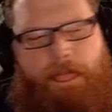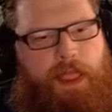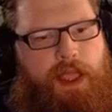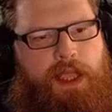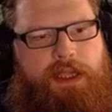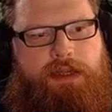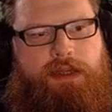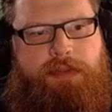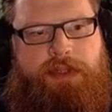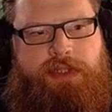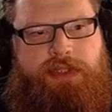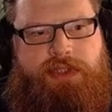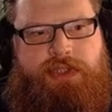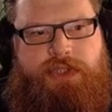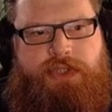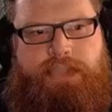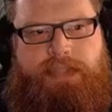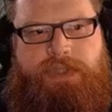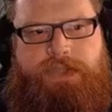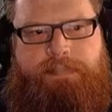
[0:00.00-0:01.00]
Come on, you
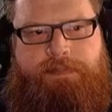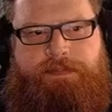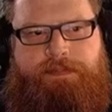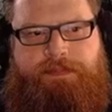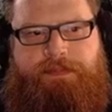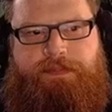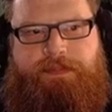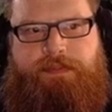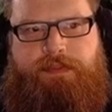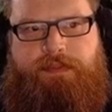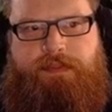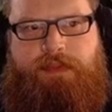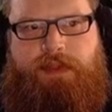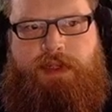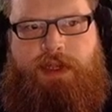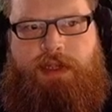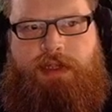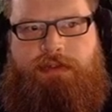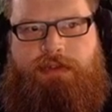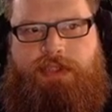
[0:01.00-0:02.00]
jerks.
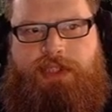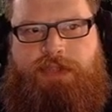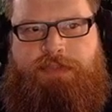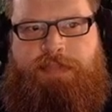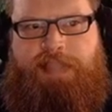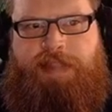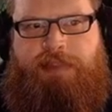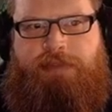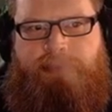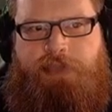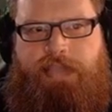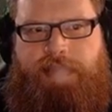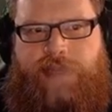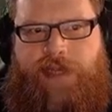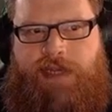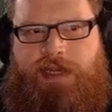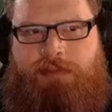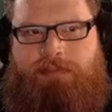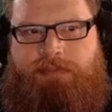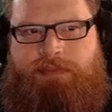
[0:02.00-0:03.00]
You're on speed 3,
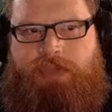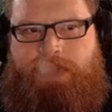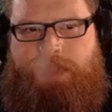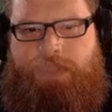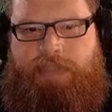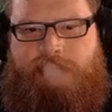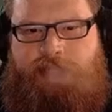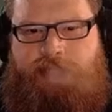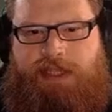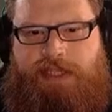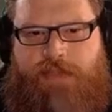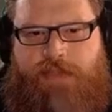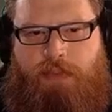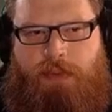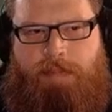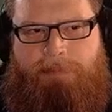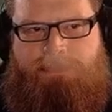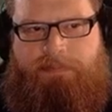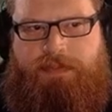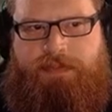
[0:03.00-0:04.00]
and I'm just looking at this
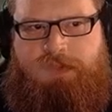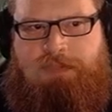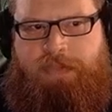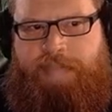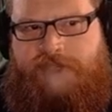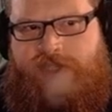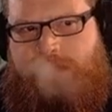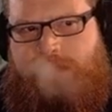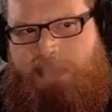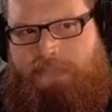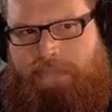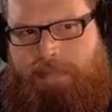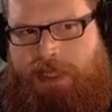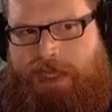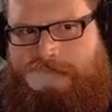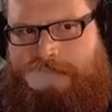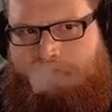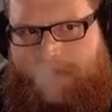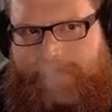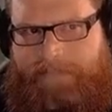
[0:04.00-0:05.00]
one space so I don't
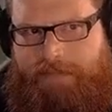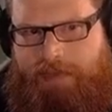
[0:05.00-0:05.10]
lag.